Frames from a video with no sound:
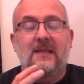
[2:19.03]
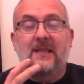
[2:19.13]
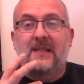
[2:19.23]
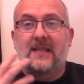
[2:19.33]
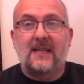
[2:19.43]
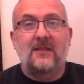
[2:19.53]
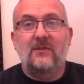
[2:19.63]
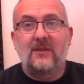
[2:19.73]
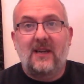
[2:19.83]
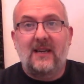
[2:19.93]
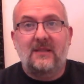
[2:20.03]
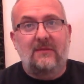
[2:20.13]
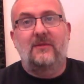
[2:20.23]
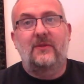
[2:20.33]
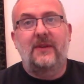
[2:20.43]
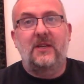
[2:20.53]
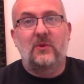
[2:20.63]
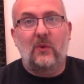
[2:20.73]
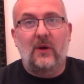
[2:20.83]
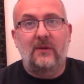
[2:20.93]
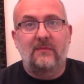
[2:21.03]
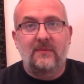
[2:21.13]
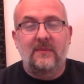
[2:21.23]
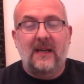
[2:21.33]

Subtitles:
600 dice rolls for each one,